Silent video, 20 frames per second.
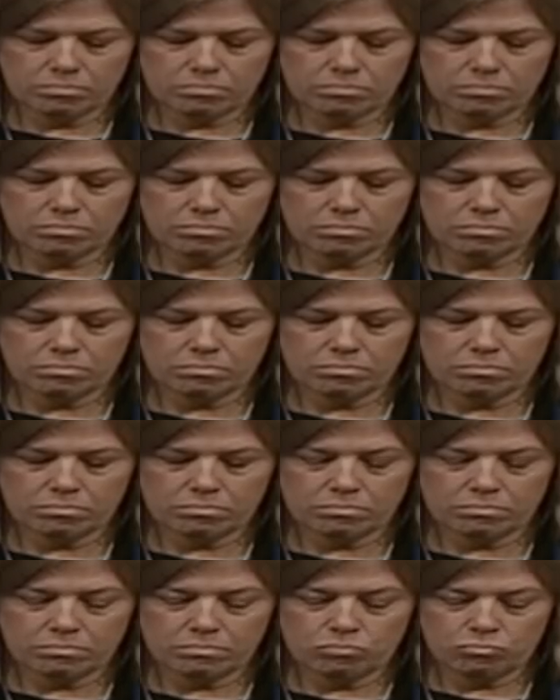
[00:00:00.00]

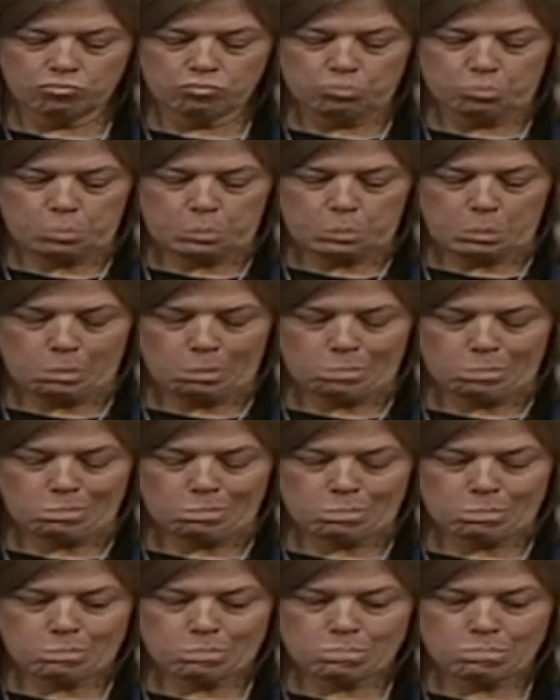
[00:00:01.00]

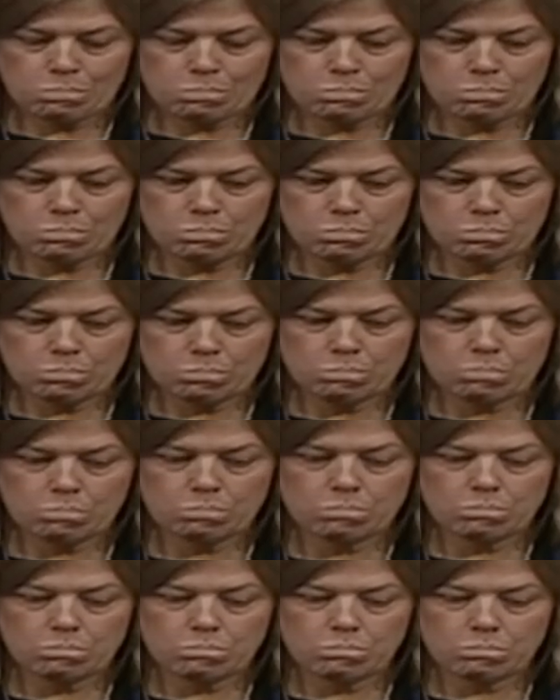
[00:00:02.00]

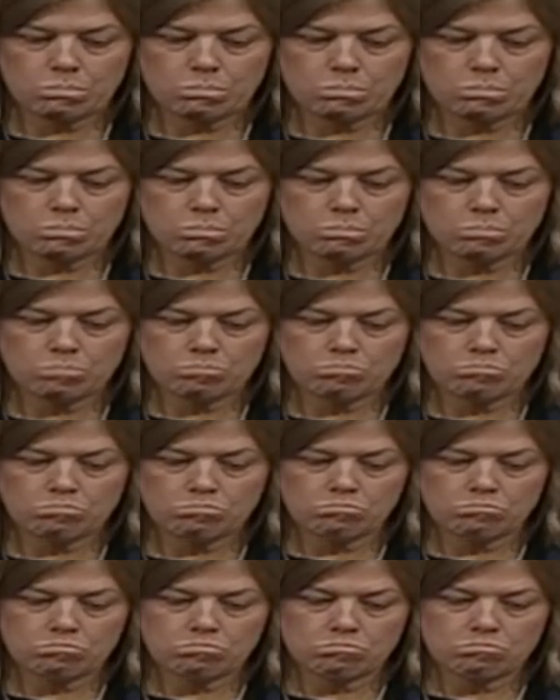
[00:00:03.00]

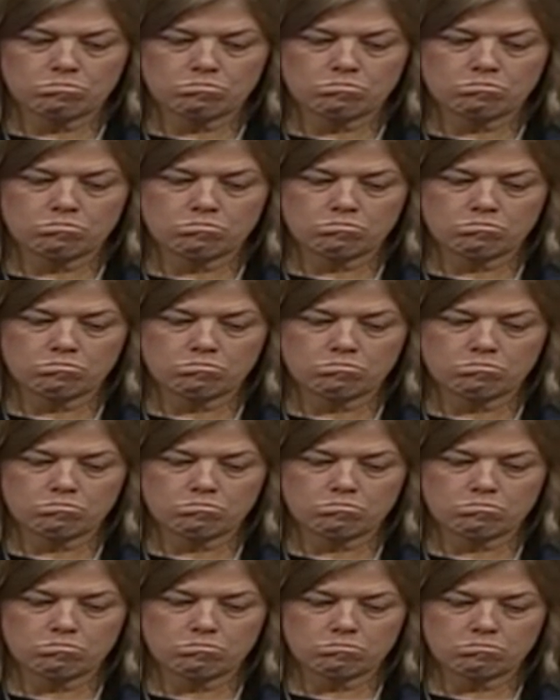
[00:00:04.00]

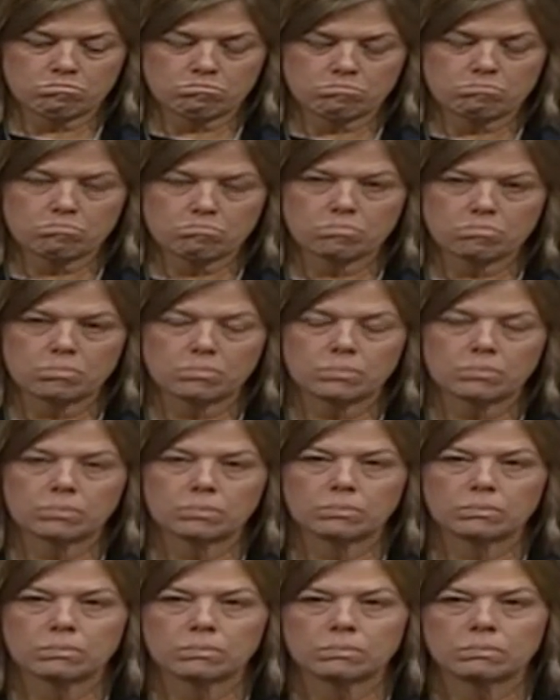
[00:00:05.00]

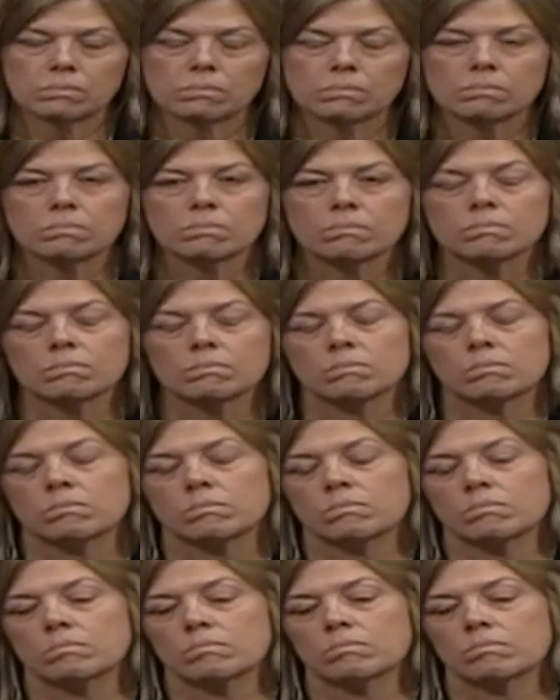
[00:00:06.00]
No words are spoken by the person on screen.